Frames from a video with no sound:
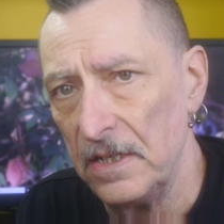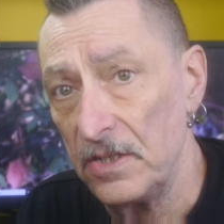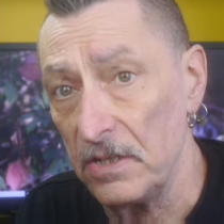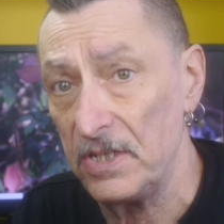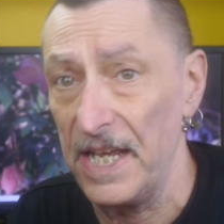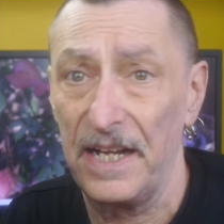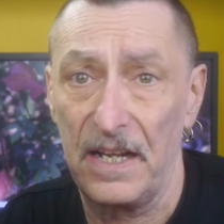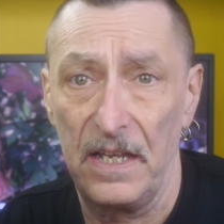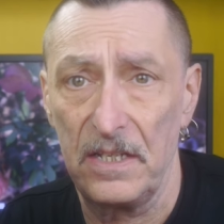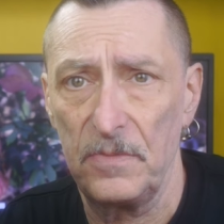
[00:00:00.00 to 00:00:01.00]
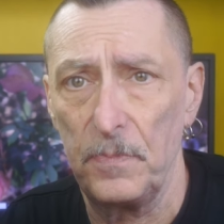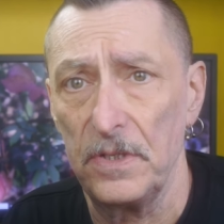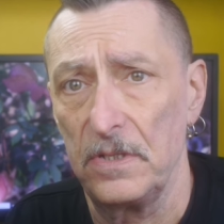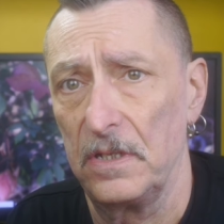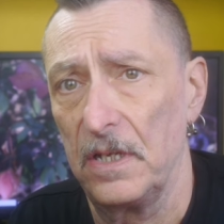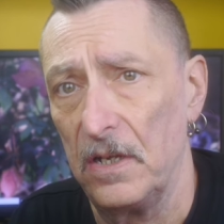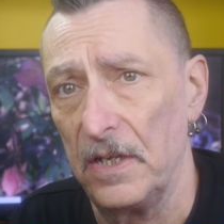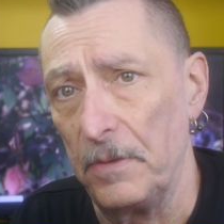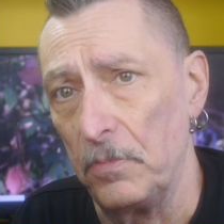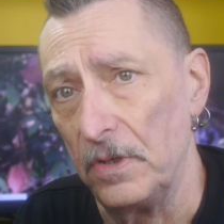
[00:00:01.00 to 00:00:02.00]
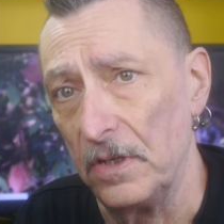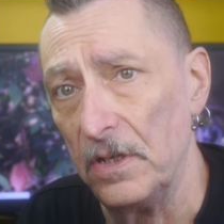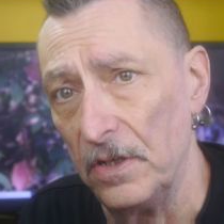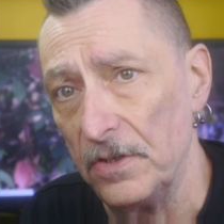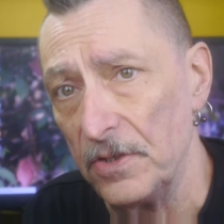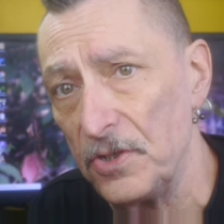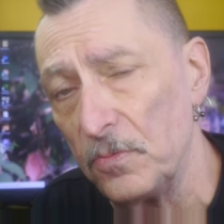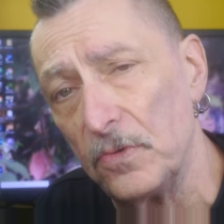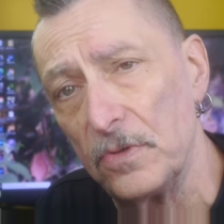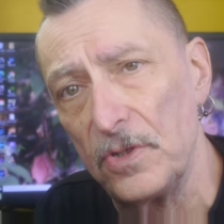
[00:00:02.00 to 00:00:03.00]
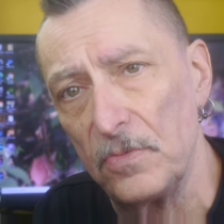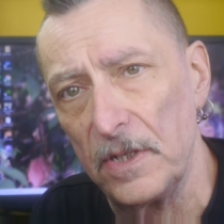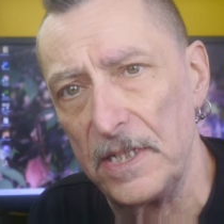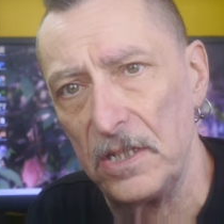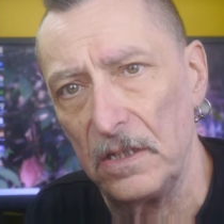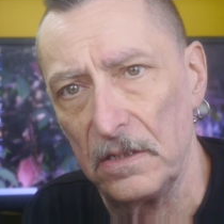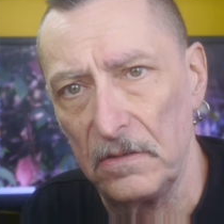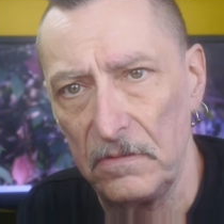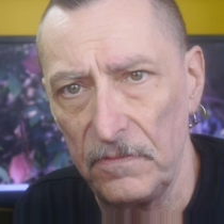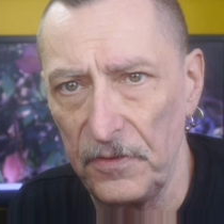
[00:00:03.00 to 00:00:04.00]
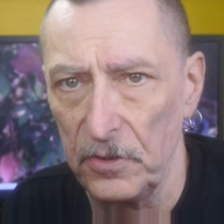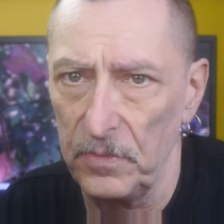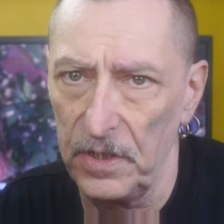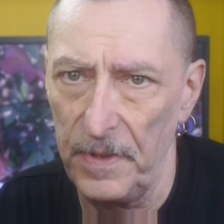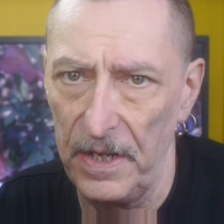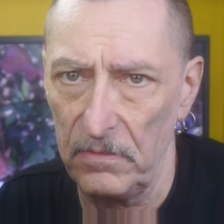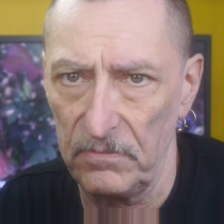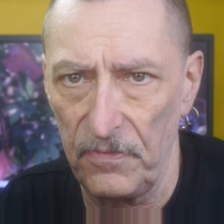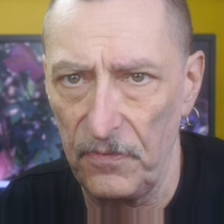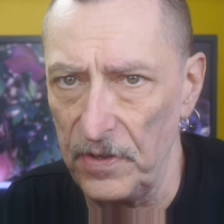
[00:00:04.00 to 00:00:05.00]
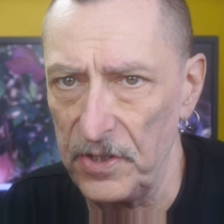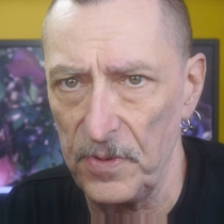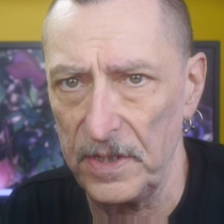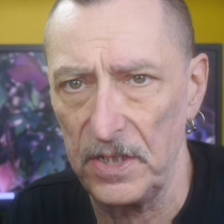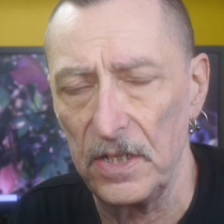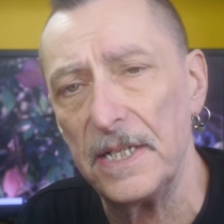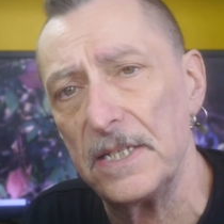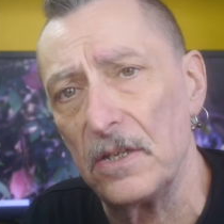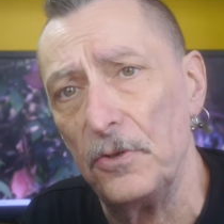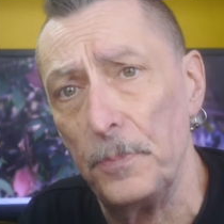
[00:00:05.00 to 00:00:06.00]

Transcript: So technically, I suppose I would err towards rating the film at about 320 ISO,